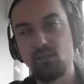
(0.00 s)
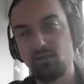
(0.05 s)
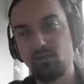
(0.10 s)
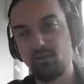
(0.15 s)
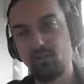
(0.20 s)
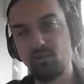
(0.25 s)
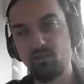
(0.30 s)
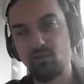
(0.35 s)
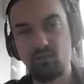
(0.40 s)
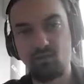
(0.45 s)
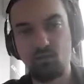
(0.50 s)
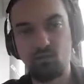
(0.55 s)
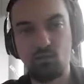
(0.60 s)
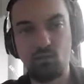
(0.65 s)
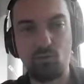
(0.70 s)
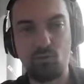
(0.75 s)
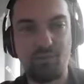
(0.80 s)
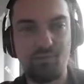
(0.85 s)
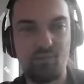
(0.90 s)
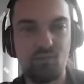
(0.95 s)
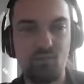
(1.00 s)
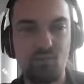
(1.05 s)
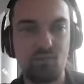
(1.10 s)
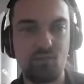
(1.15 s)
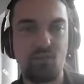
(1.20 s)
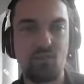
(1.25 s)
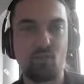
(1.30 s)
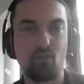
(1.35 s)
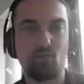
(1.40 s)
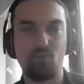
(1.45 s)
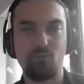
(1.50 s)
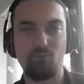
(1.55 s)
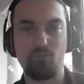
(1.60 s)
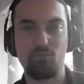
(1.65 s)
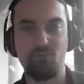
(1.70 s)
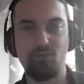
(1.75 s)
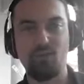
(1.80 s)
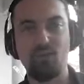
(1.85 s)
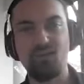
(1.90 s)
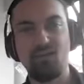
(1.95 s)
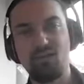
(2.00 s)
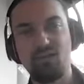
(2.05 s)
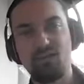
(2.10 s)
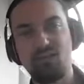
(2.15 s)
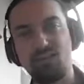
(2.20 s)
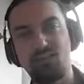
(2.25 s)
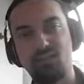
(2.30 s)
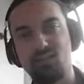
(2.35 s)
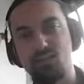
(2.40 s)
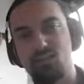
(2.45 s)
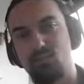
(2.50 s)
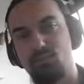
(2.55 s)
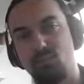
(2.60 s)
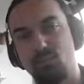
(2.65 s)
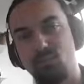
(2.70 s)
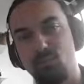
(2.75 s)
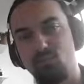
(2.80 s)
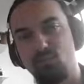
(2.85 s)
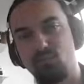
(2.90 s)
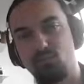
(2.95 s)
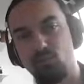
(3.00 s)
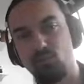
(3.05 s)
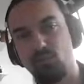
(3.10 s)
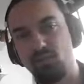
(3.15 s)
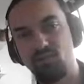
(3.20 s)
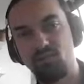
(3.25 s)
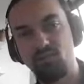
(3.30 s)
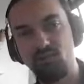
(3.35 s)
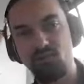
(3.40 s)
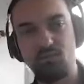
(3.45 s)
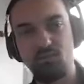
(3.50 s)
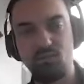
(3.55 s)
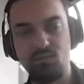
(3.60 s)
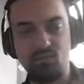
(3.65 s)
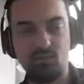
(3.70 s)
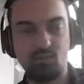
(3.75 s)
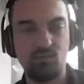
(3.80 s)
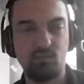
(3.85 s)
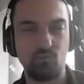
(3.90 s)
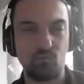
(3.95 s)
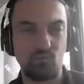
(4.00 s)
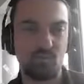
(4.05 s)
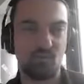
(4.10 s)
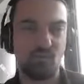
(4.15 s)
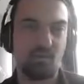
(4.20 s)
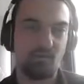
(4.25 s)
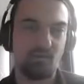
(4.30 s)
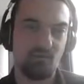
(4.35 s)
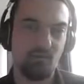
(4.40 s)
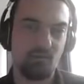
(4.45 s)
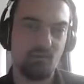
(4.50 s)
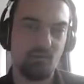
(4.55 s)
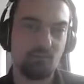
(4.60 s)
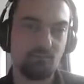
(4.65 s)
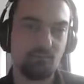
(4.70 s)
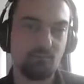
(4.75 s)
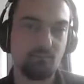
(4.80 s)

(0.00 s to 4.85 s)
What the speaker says: Now the only question is, how can we get this type of creativity into science?